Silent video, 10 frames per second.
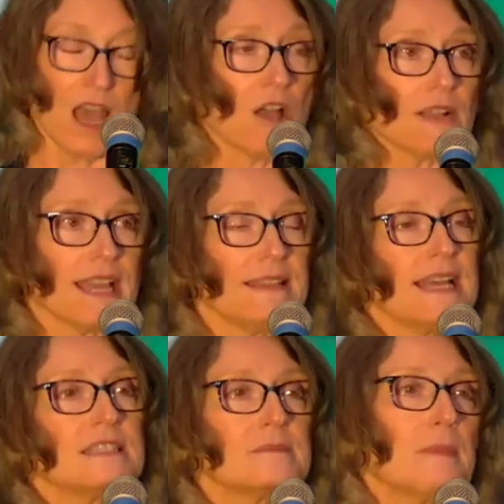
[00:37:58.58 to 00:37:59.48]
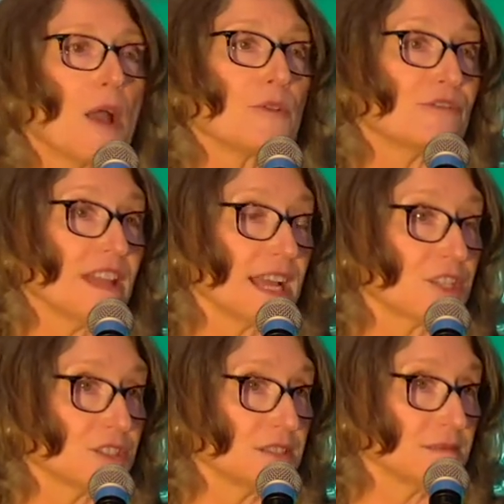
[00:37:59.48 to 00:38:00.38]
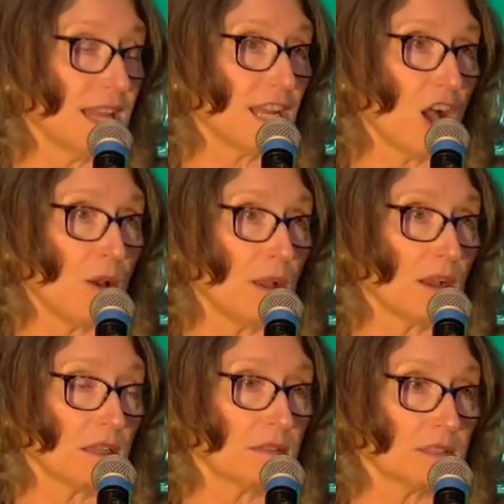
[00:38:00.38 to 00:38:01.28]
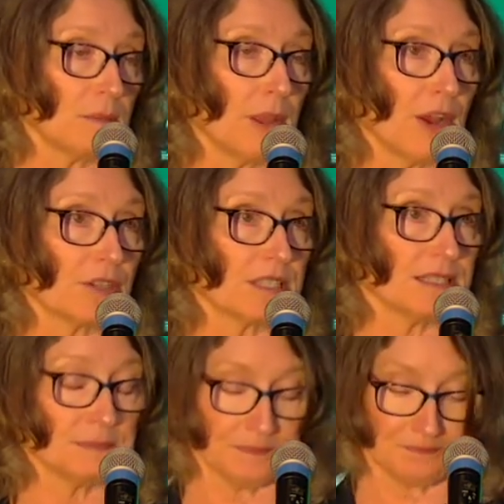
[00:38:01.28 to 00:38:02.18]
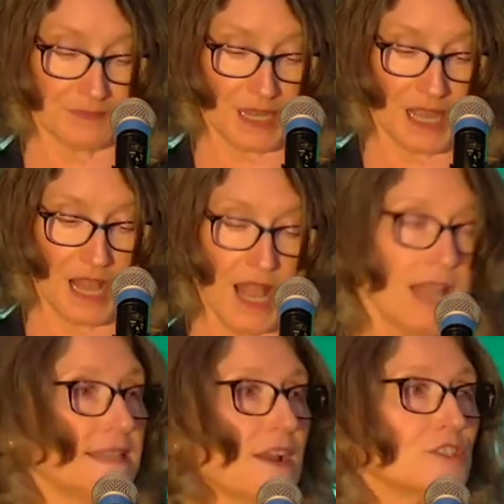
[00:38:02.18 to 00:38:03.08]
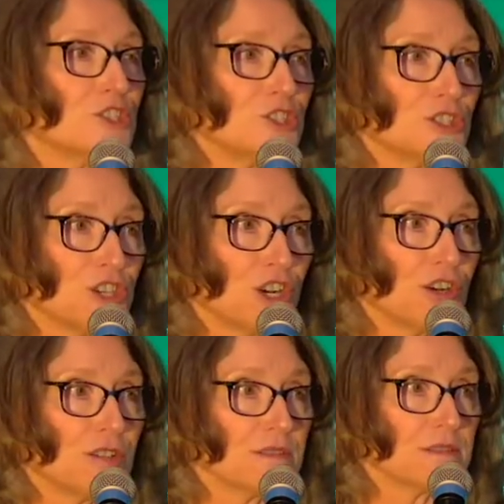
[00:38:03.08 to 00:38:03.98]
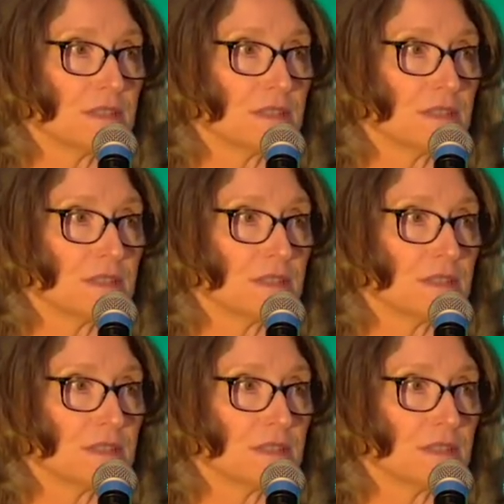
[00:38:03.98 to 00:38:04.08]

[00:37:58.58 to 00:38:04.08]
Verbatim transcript: Okay, that's my reflection and com comparison. Now it's your turn.